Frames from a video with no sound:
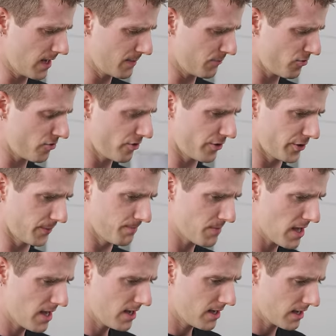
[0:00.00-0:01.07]
I'm sure.
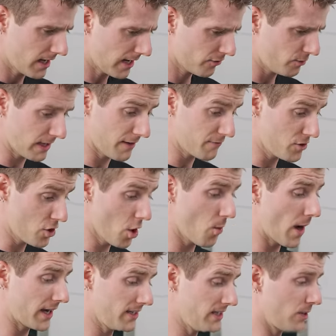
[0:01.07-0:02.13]
I actually have
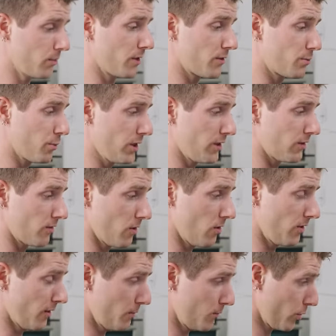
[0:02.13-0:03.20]
no idea what's
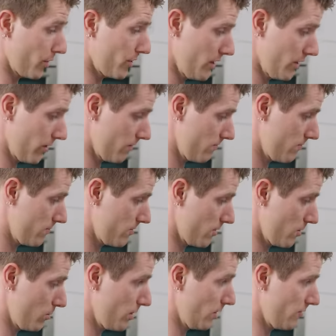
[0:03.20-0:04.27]
pre-installed in the board here,
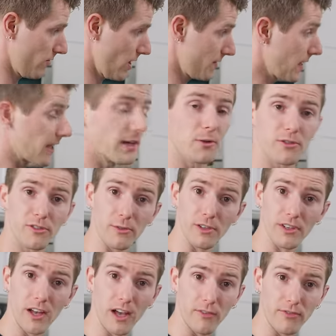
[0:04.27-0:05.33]
so we'll find that out soon
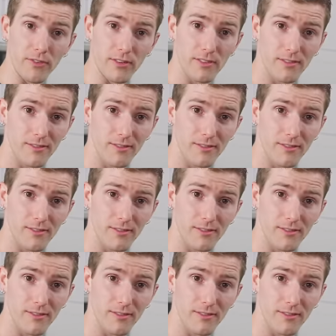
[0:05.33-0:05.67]
enough.